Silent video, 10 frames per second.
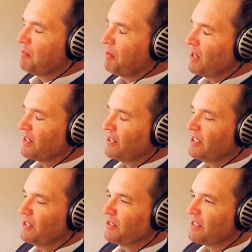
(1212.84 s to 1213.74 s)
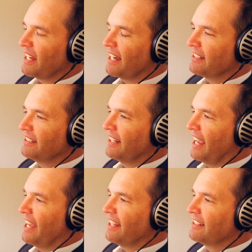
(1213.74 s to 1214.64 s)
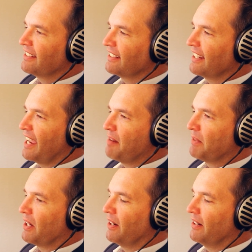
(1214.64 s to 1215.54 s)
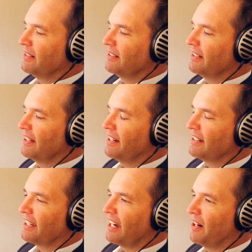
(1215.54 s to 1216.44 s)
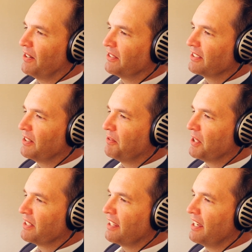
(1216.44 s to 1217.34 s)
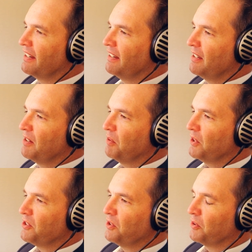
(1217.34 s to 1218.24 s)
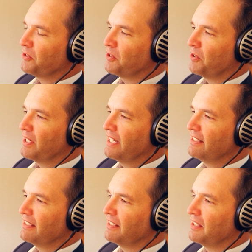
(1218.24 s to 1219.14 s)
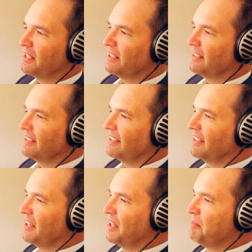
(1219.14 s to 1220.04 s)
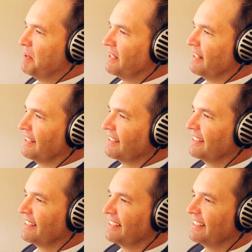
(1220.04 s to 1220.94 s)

What got you started at Camco, Carl? So what's your story into the business?